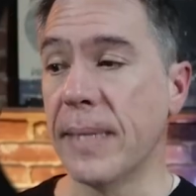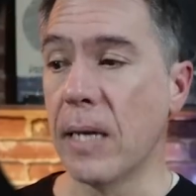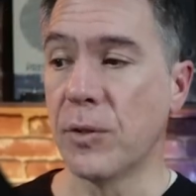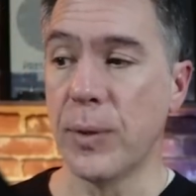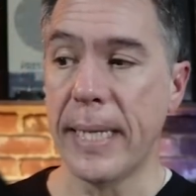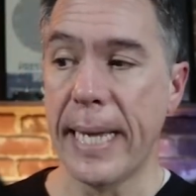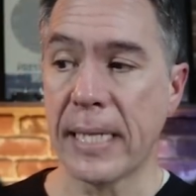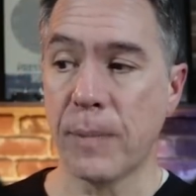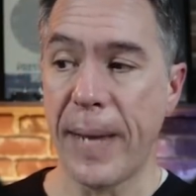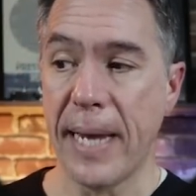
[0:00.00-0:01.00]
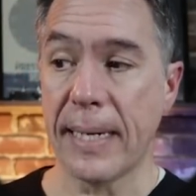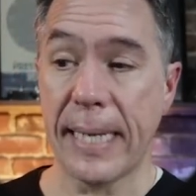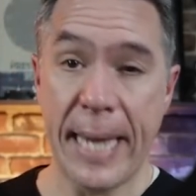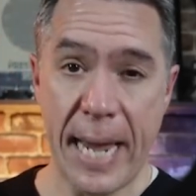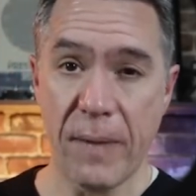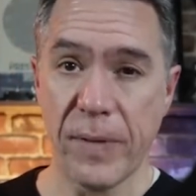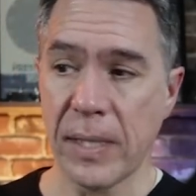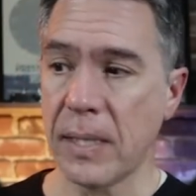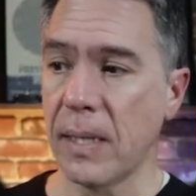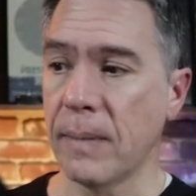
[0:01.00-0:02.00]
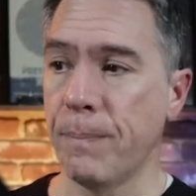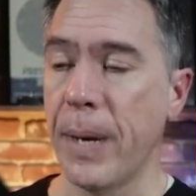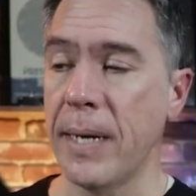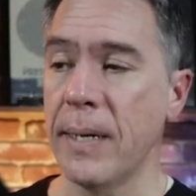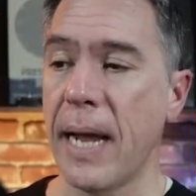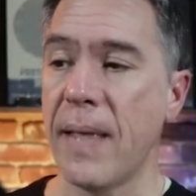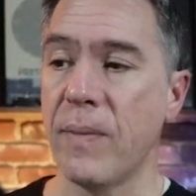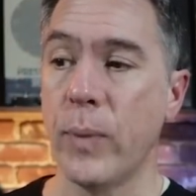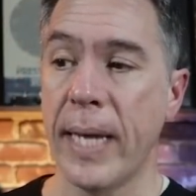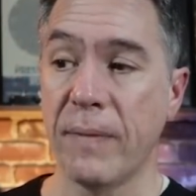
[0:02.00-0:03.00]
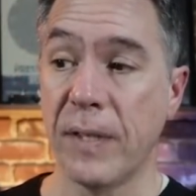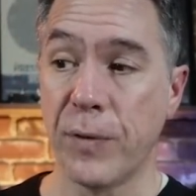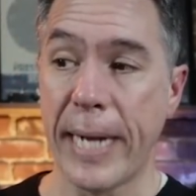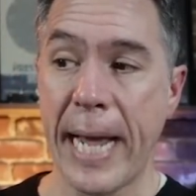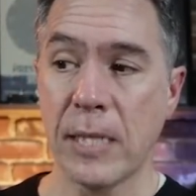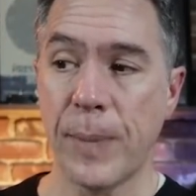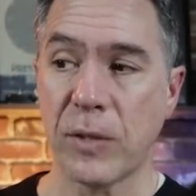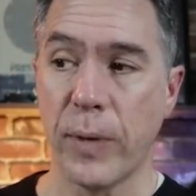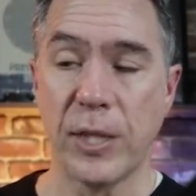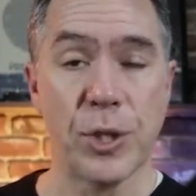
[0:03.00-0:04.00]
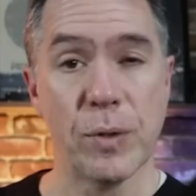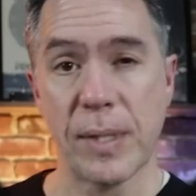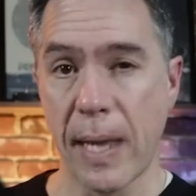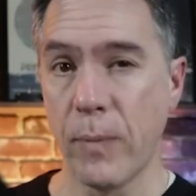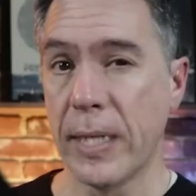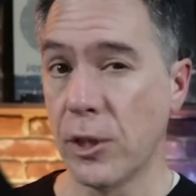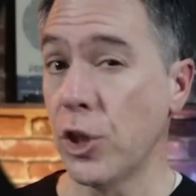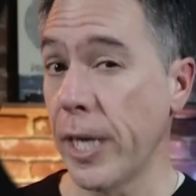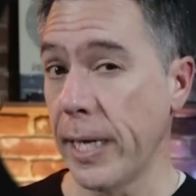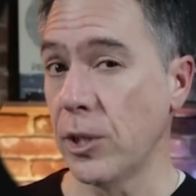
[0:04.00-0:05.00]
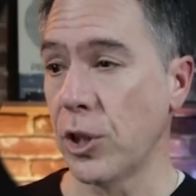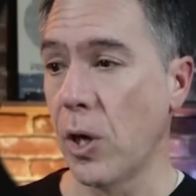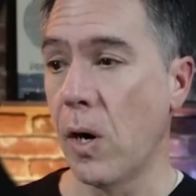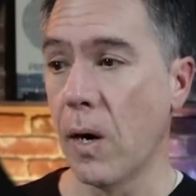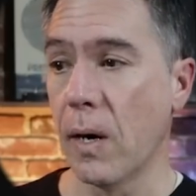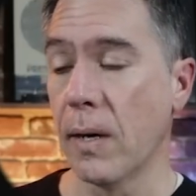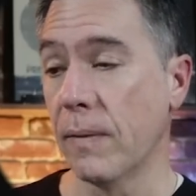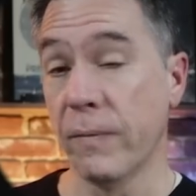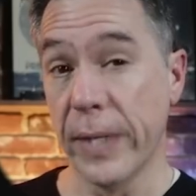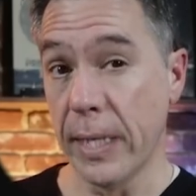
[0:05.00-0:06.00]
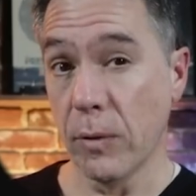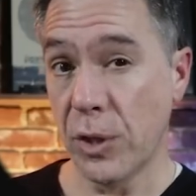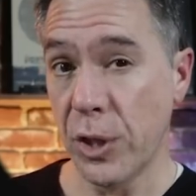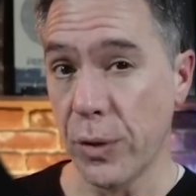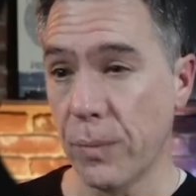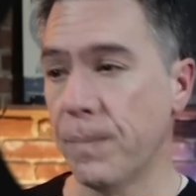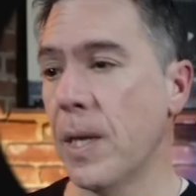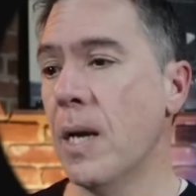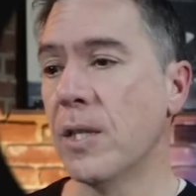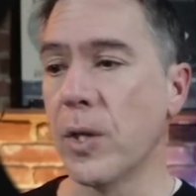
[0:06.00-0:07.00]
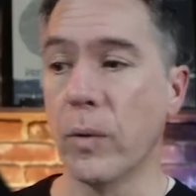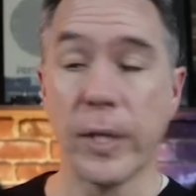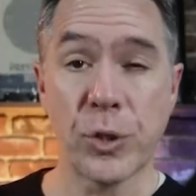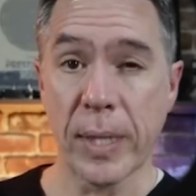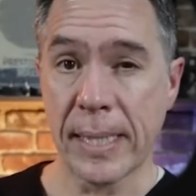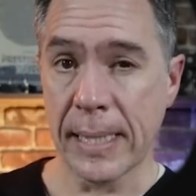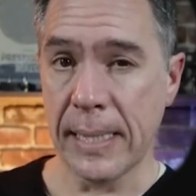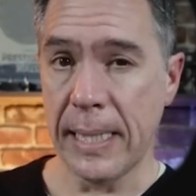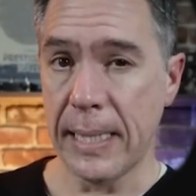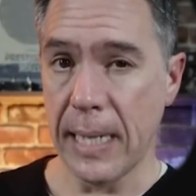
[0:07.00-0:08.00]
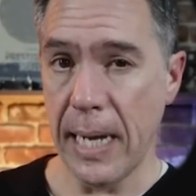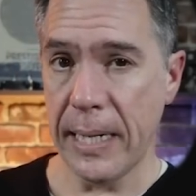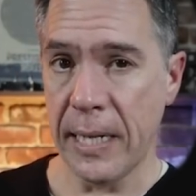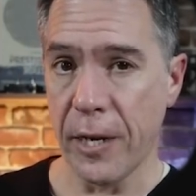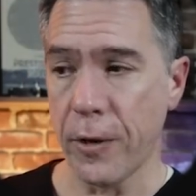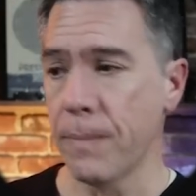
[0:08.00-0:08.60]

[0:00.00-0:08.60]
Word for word: down to the expand canvas button and we have different aspect ratios that we can change our video to. So let's try 16.9 here.